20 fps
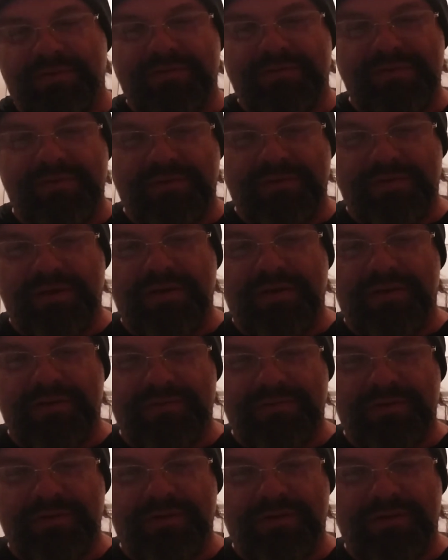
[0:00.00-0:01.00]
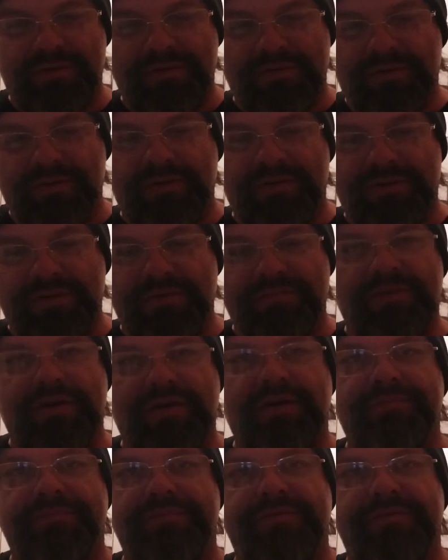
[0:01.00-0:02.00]
he's going, you're
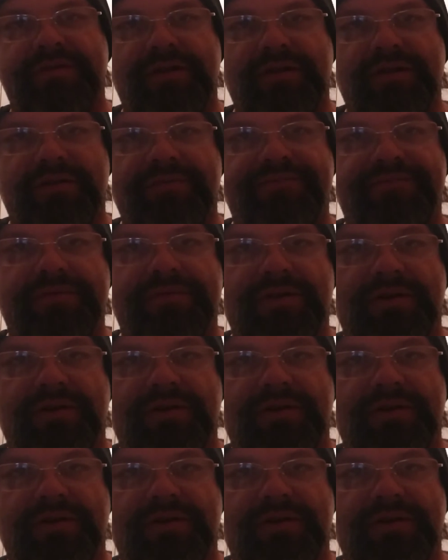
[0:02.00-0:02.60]
having them potato